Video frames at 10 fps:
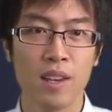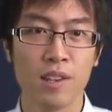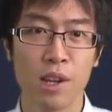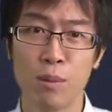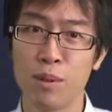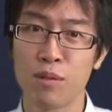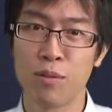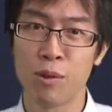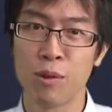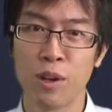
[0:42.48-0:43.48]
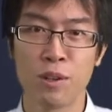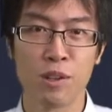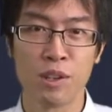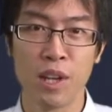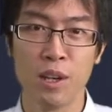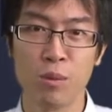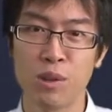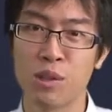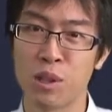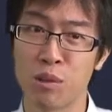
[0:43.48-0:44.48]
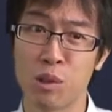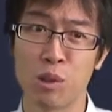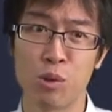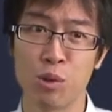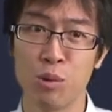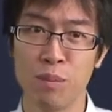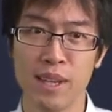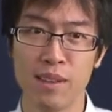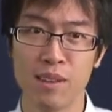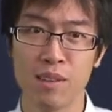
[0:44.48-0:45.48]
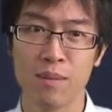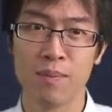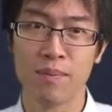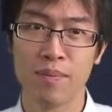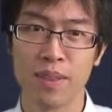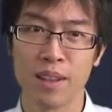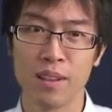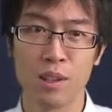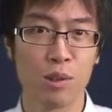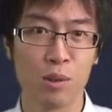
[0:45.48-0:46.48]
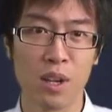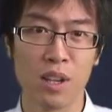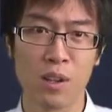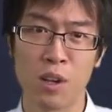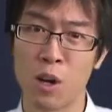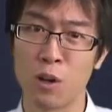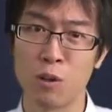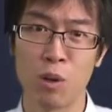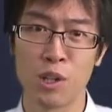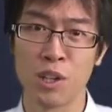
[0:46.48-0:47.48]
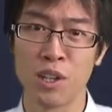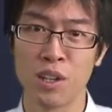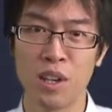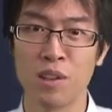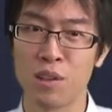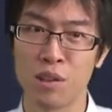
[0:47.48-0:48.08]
To help us further understand what sequence control means, let's look at car washing as an